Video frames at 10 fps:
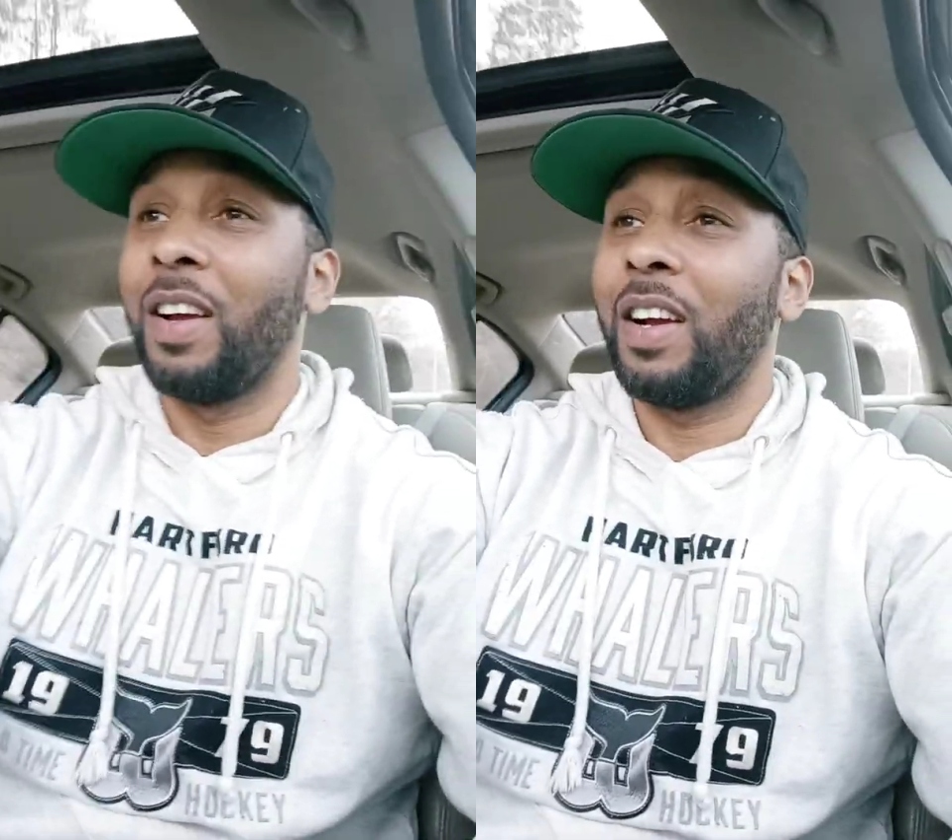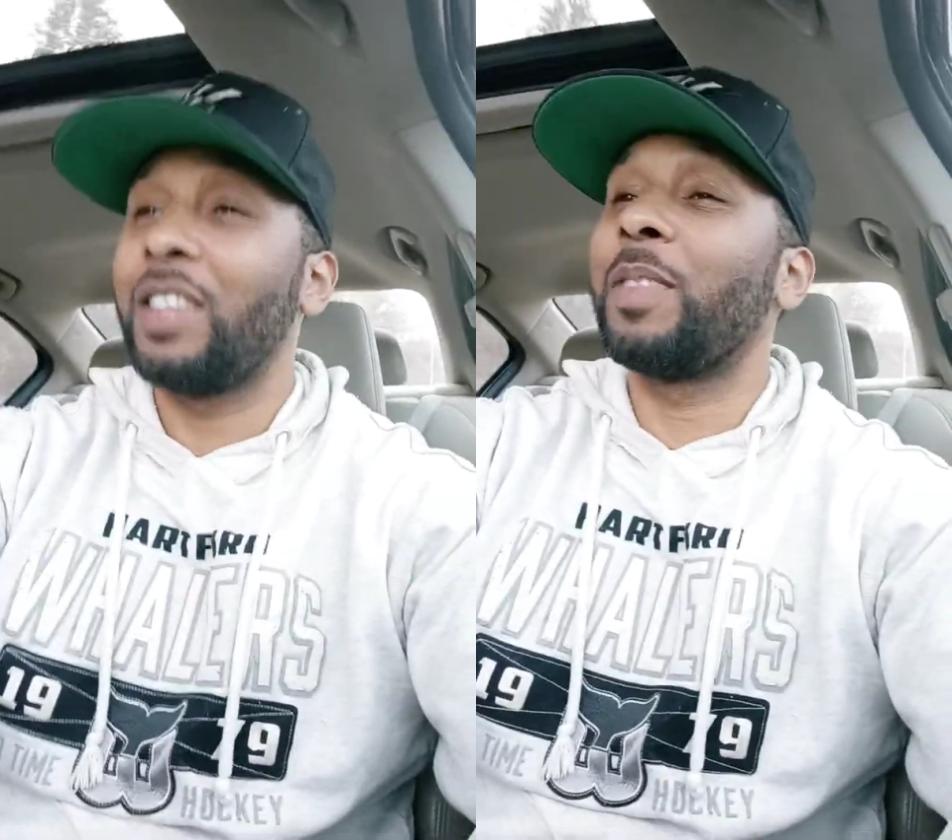
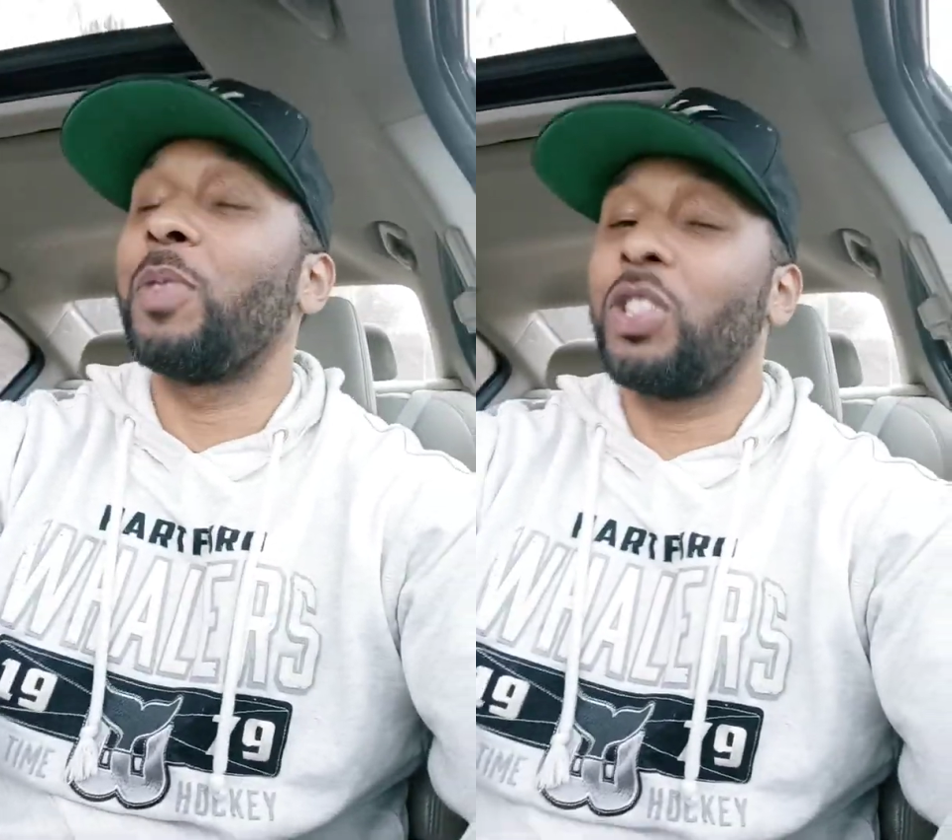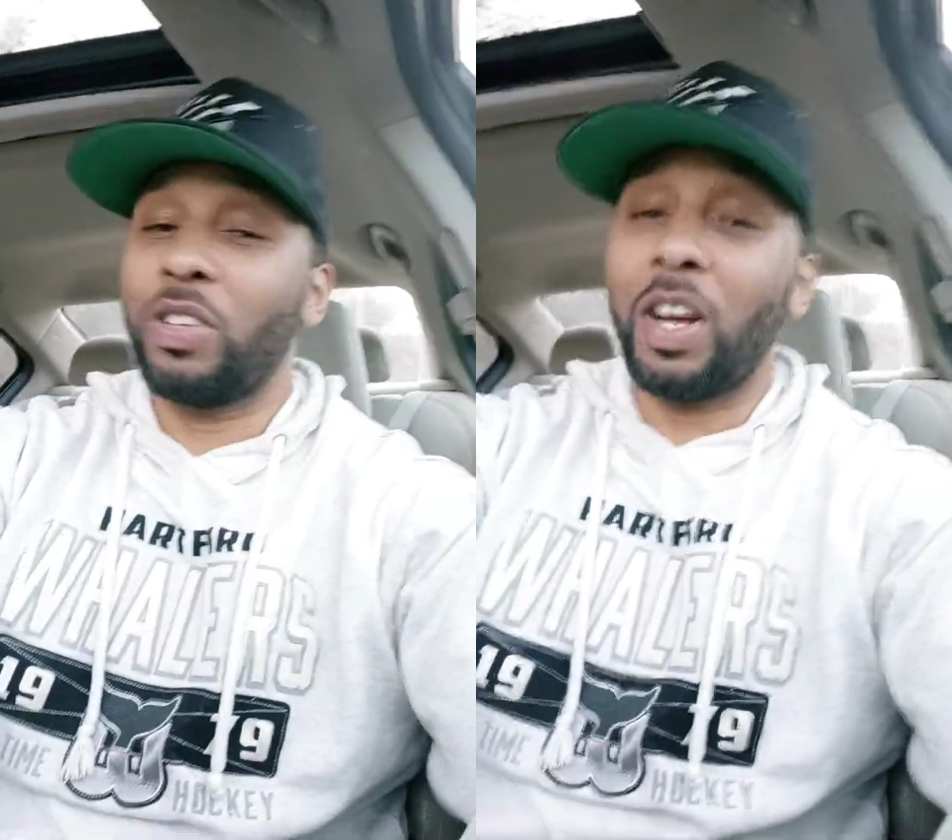because I'm
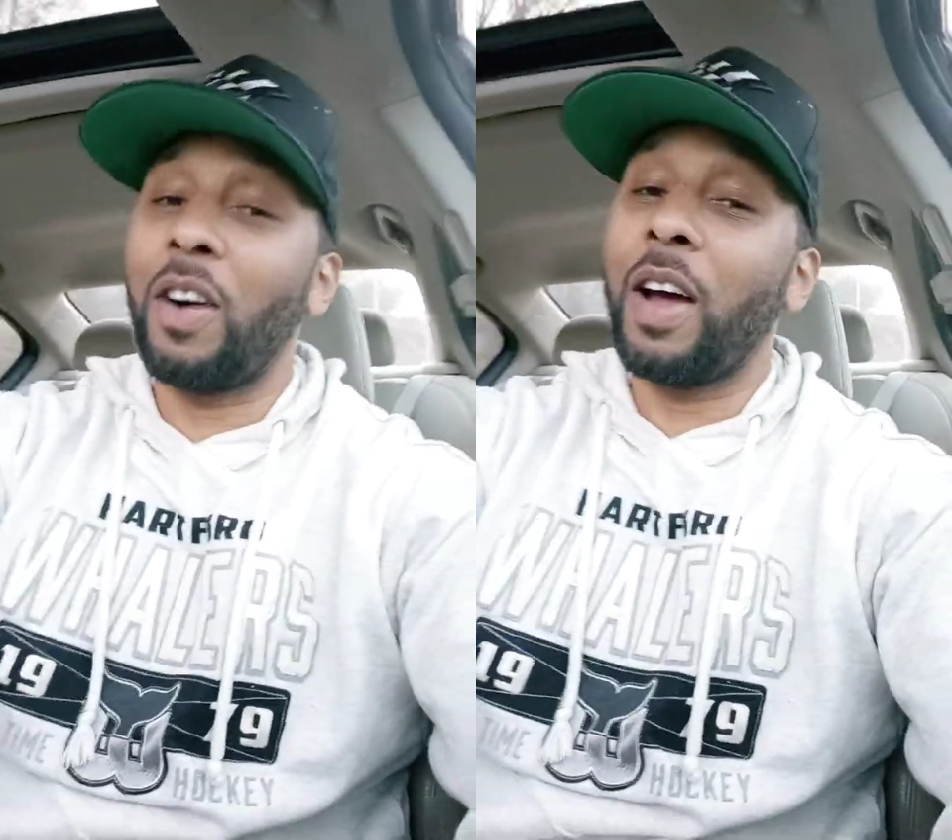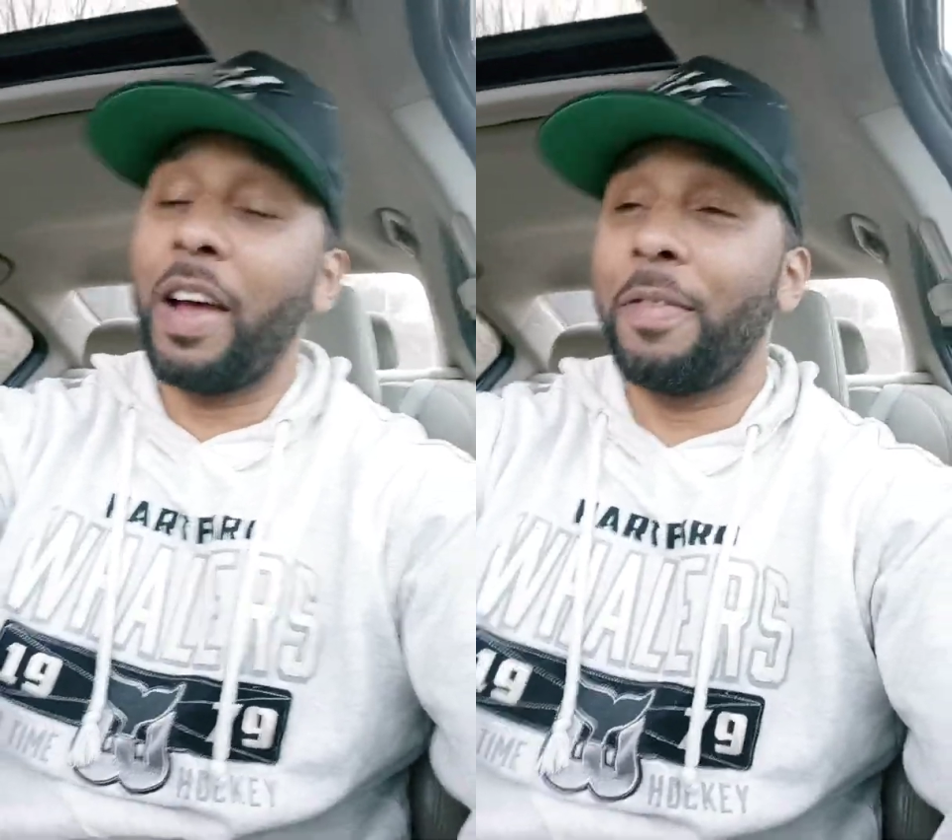sure I'll
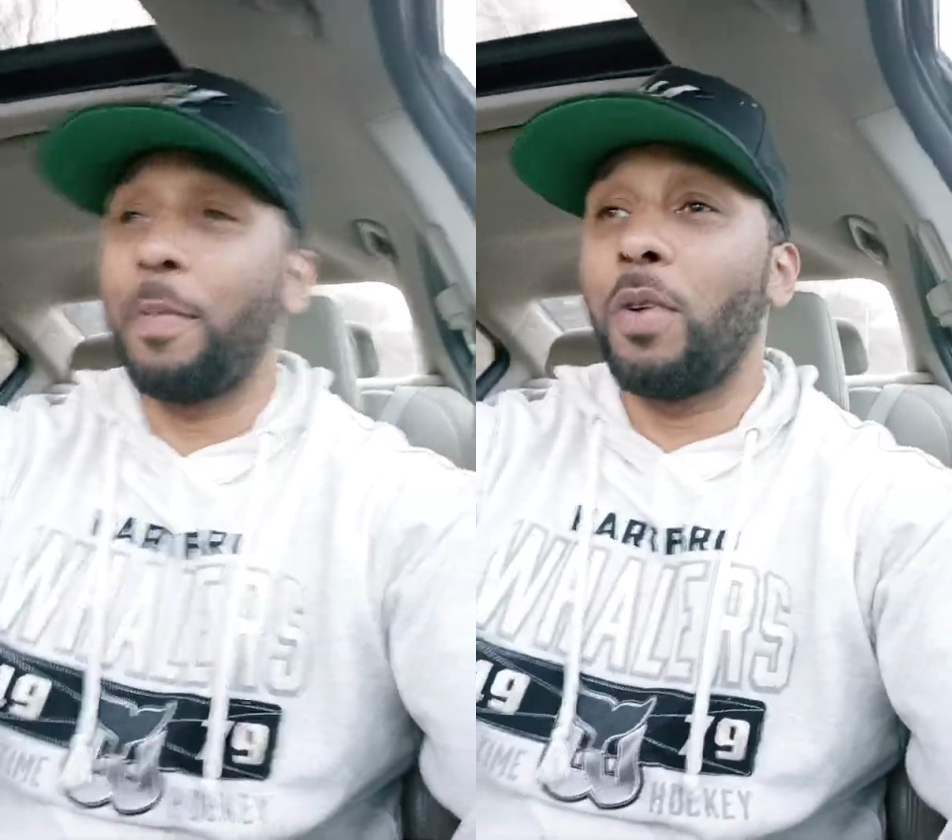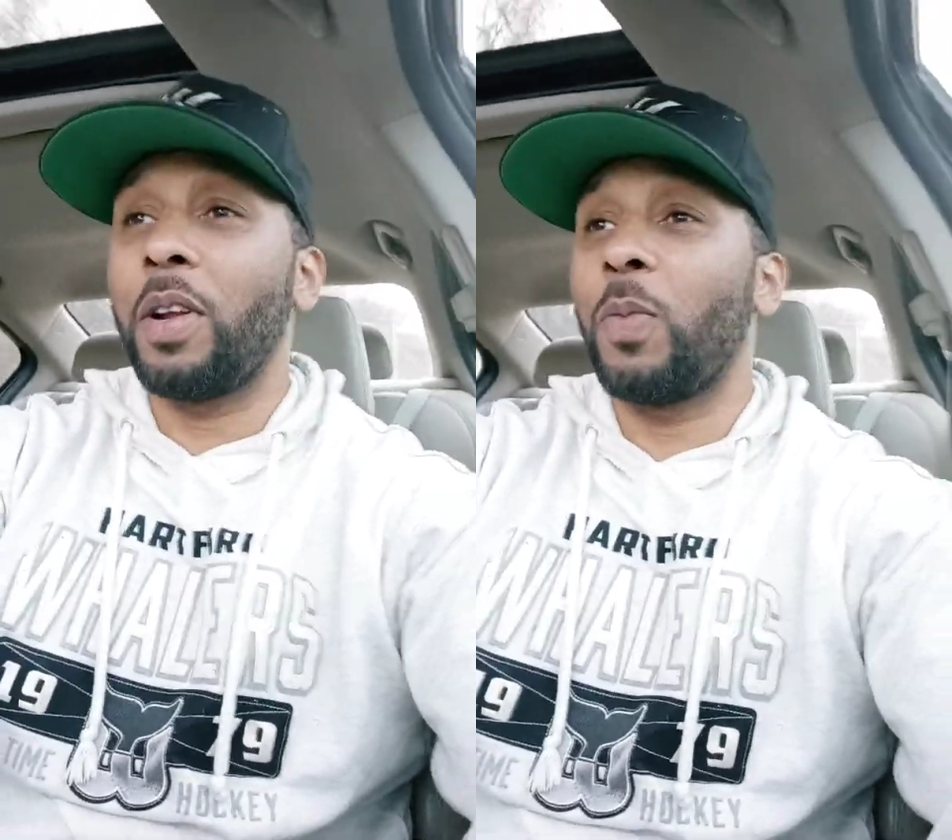have
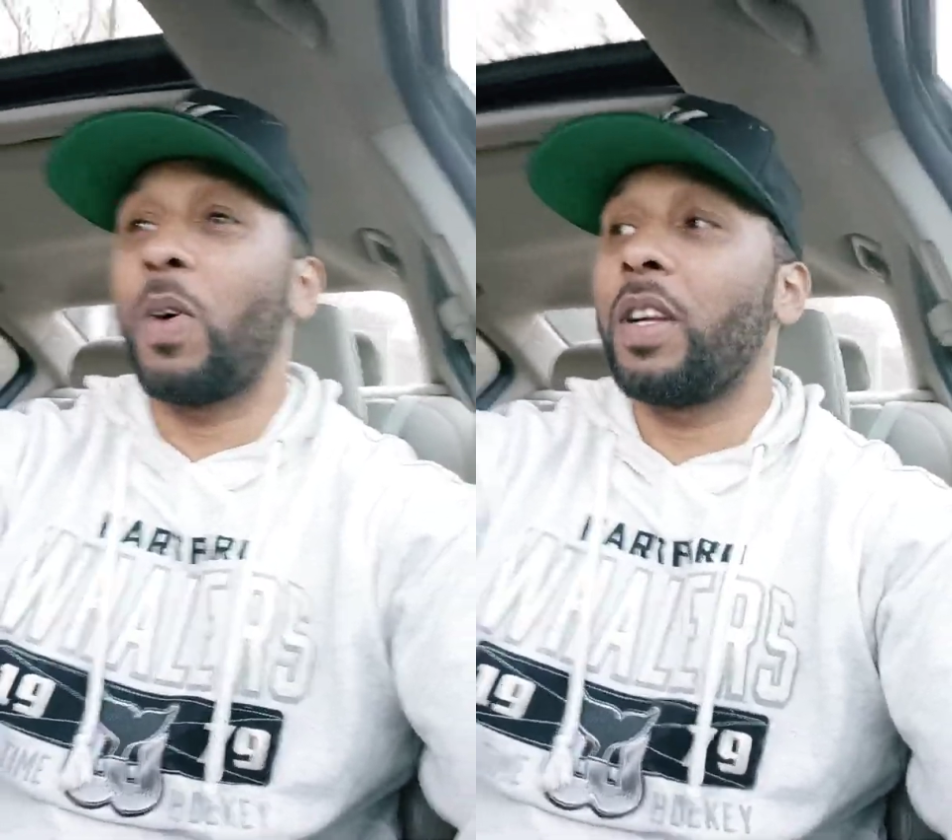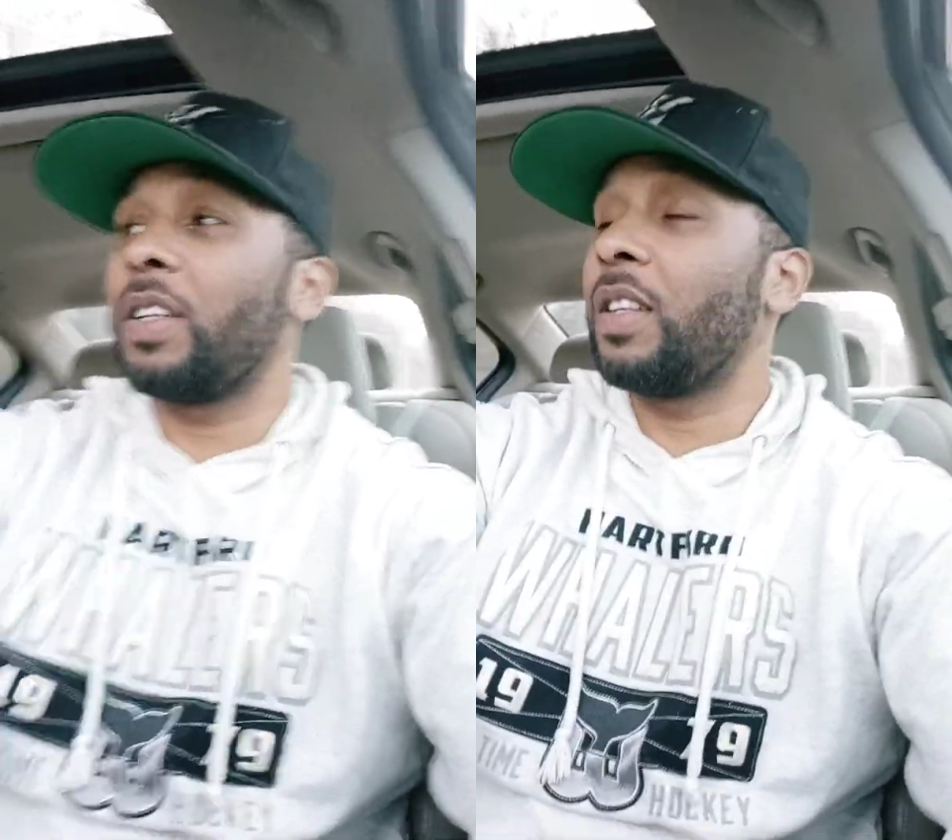more than
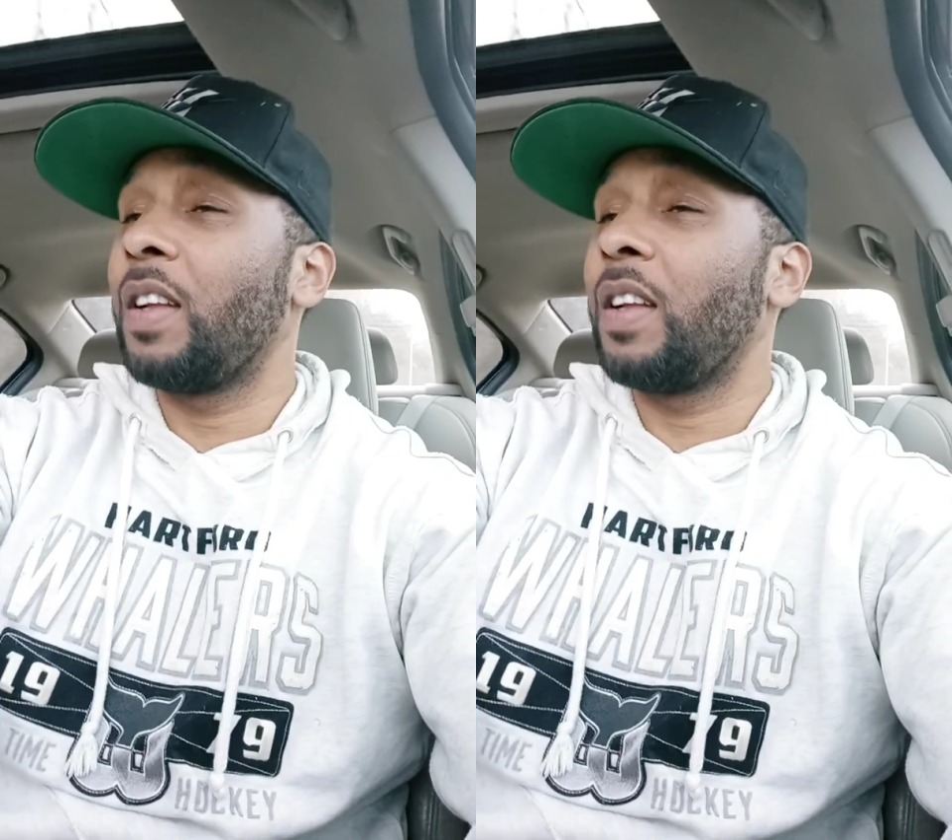one.